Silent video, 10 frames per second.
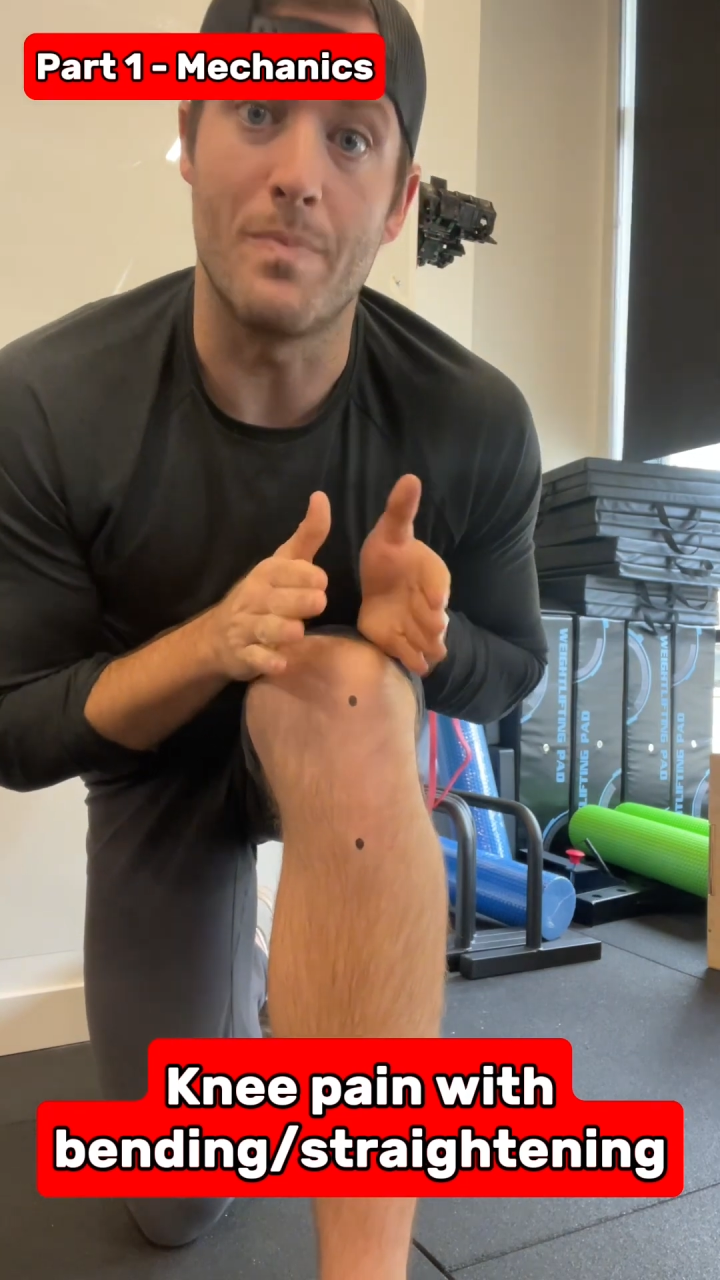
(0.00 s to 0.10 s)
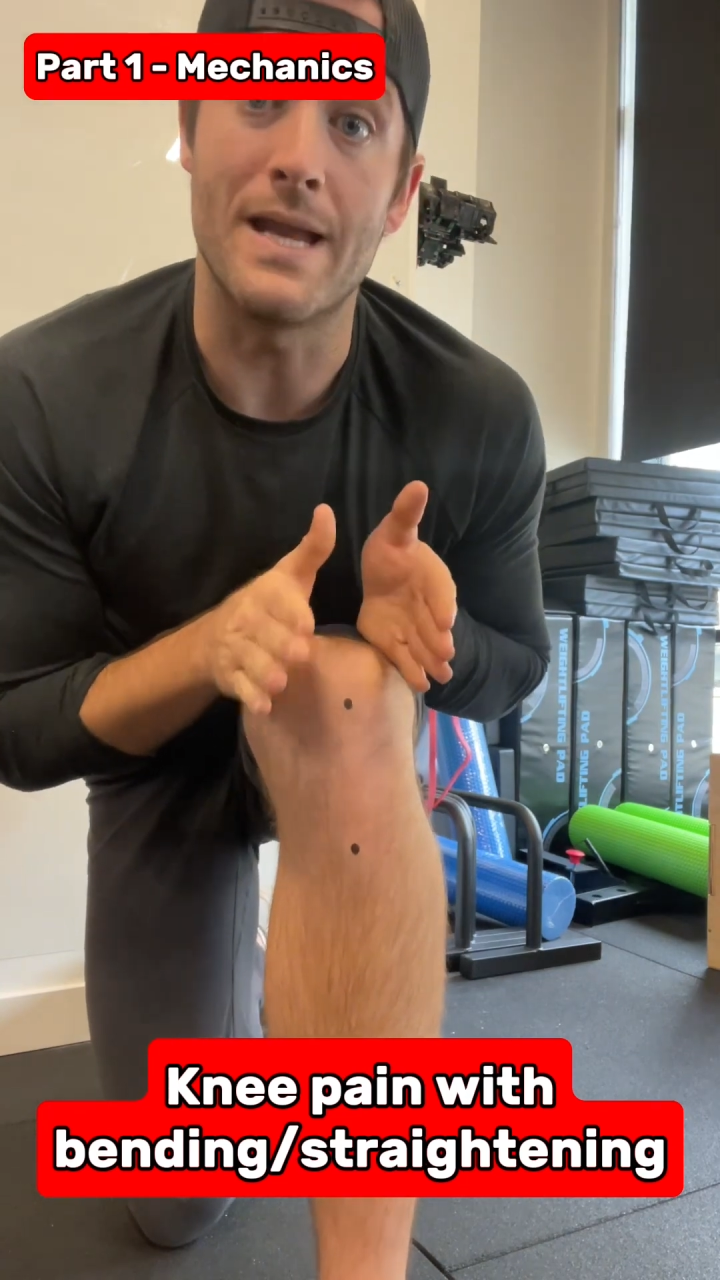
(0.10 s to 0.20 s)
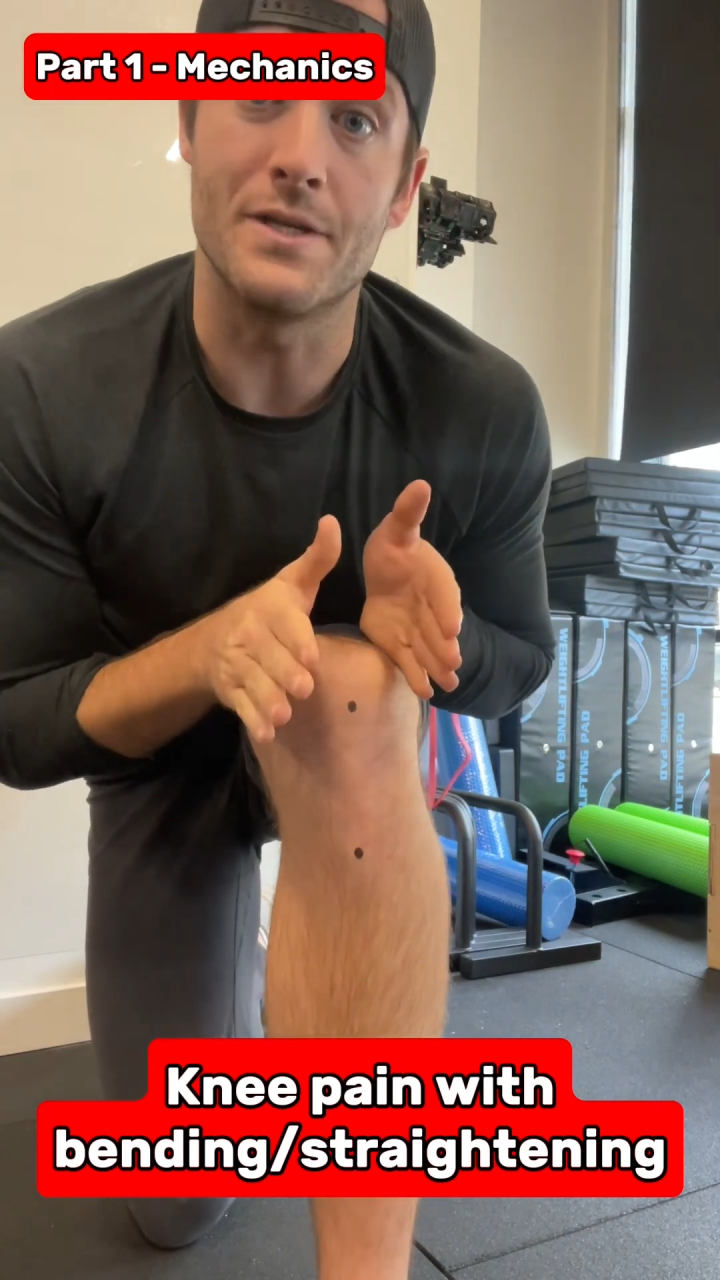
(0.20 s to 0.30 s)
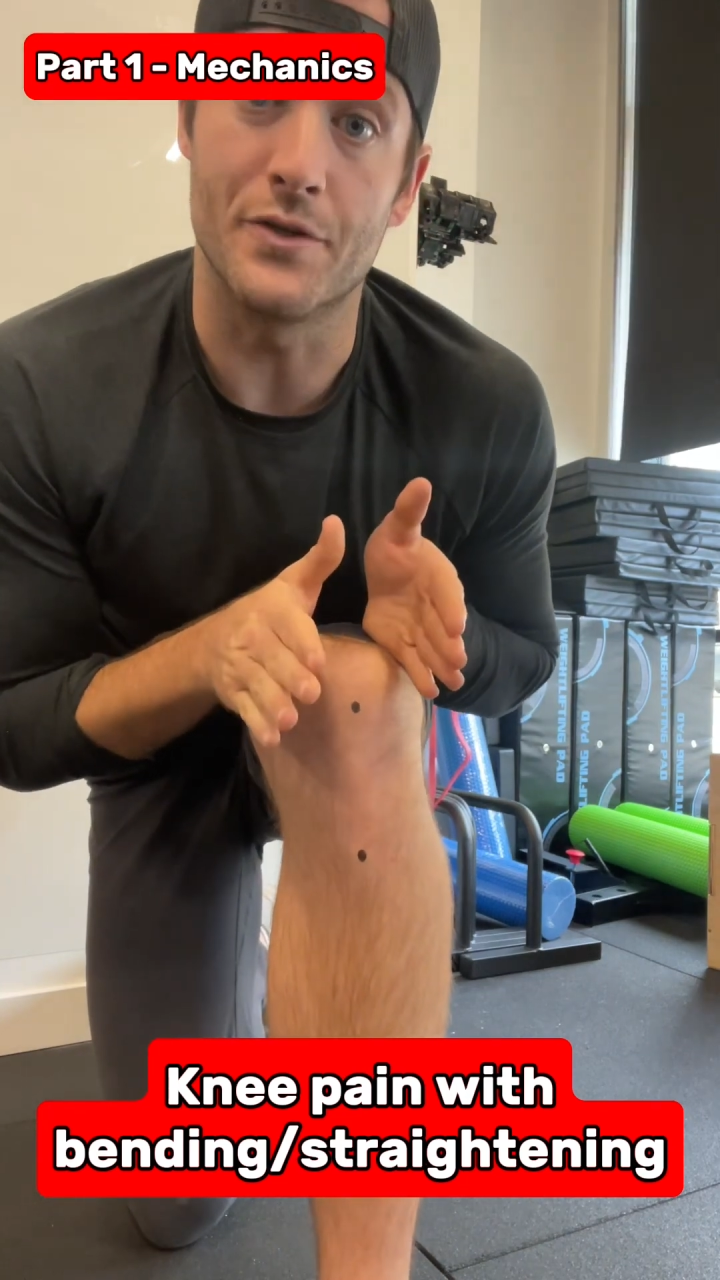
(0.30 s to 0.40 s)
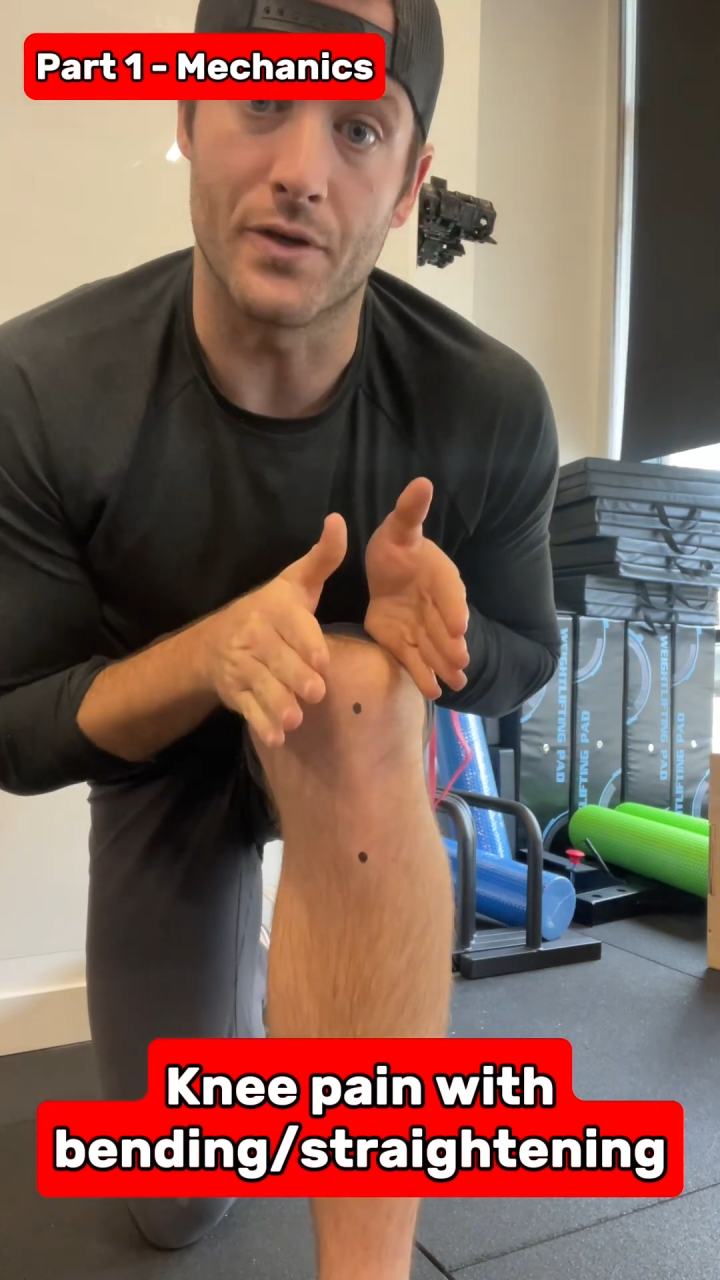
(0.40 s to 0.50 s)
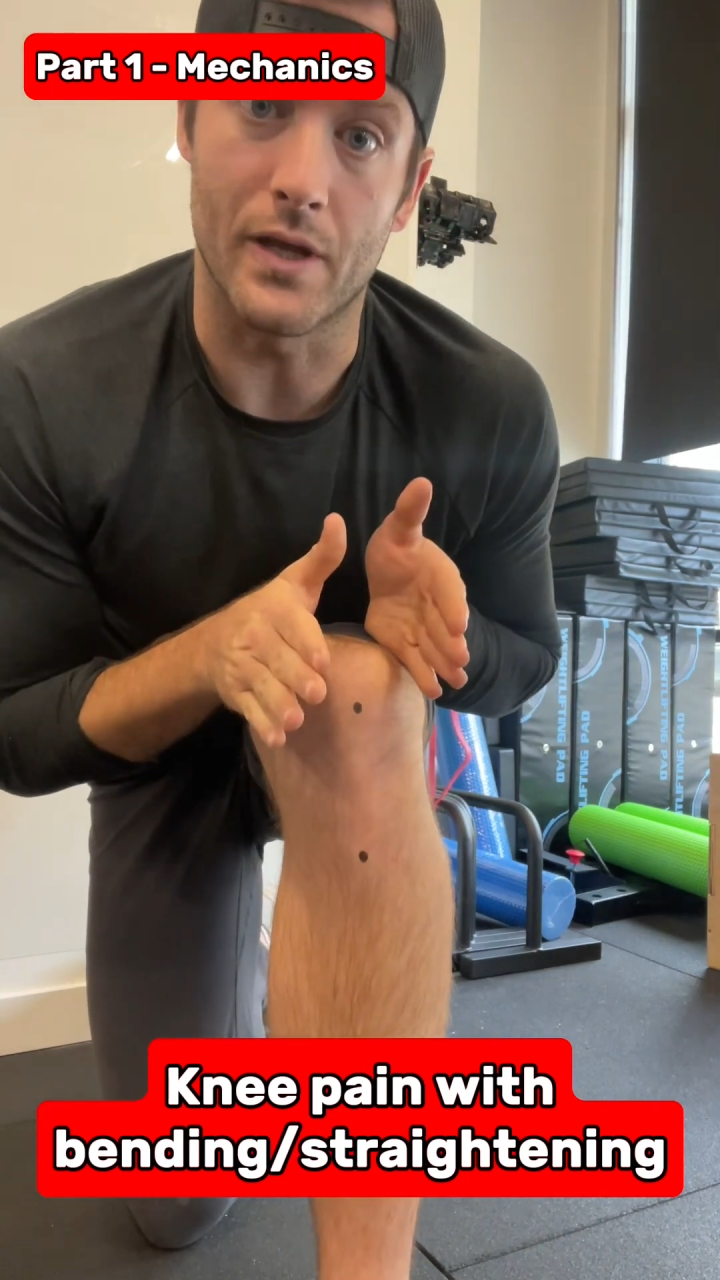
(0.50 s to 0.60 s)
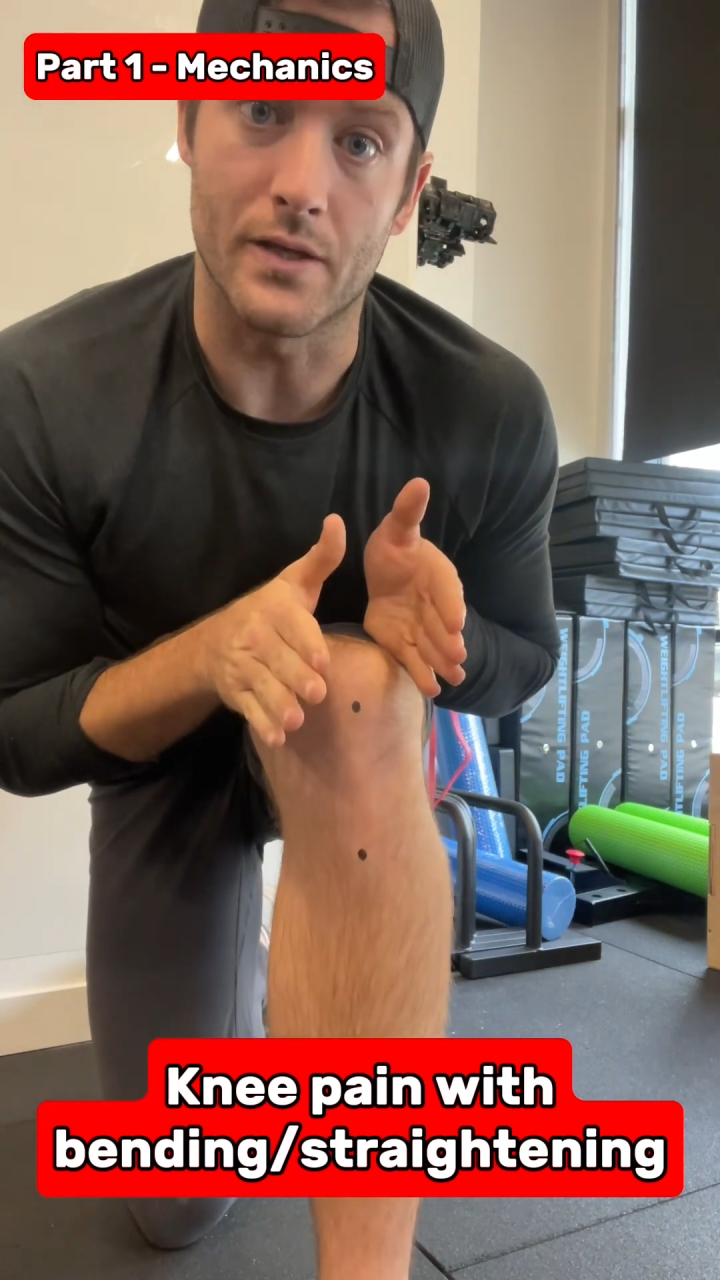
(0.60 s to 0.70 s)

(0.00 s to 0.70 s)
bend your knee.